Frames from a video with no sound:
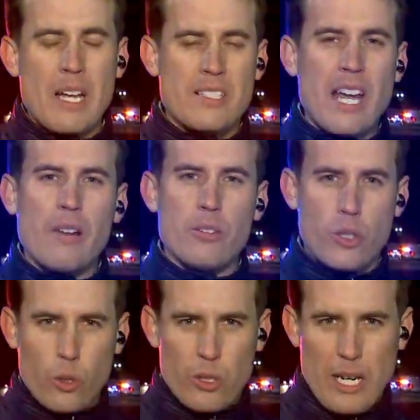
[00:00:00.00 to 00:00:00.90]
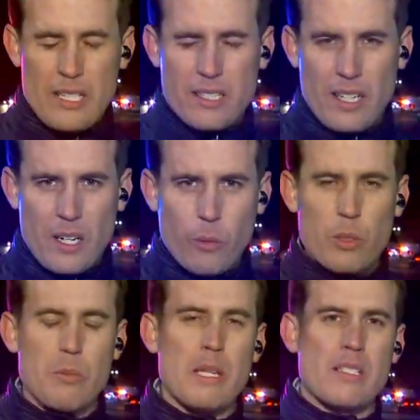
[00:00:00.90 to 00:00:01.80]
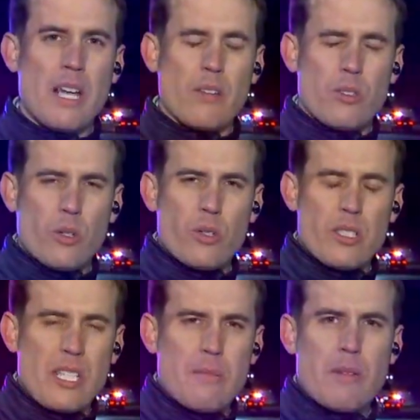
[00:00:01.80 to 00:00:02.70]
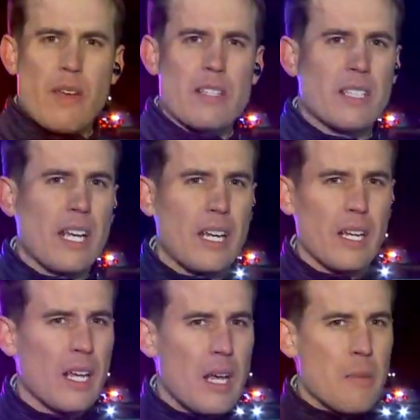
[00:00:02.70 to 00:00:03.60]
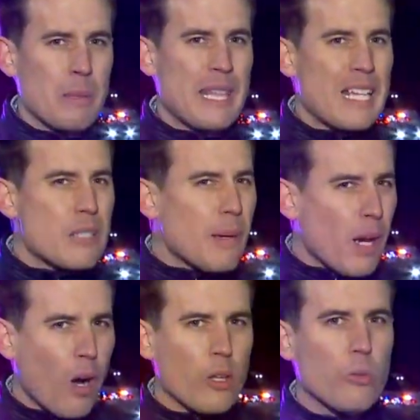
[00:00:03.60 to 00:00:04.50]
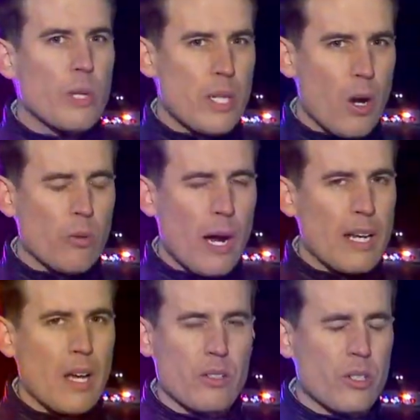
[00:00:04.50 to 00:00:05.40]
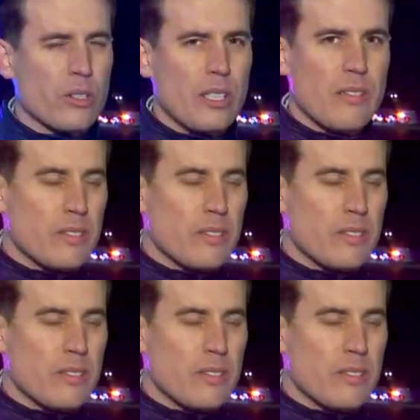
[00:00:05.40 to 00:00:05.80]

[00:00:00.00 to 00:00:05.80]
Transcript: a South Jordan incident, it wouldn't be a South Jordan team investigating. But that's about all that we know right now. Certainly